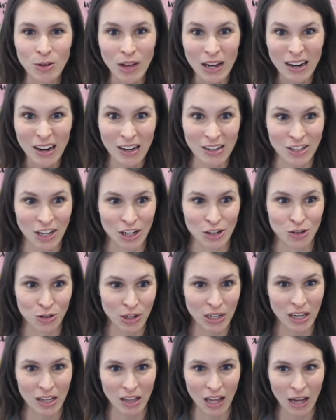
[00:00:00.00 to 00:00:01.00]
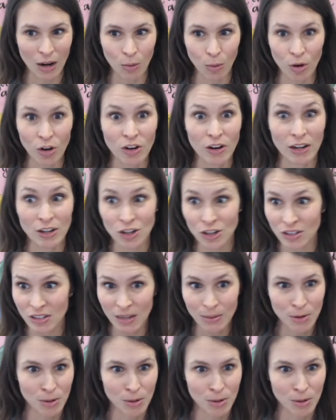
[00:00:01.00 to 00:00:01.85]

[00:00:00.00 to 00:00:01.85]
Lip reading: like, gosh, I drink a lot of water and I just seem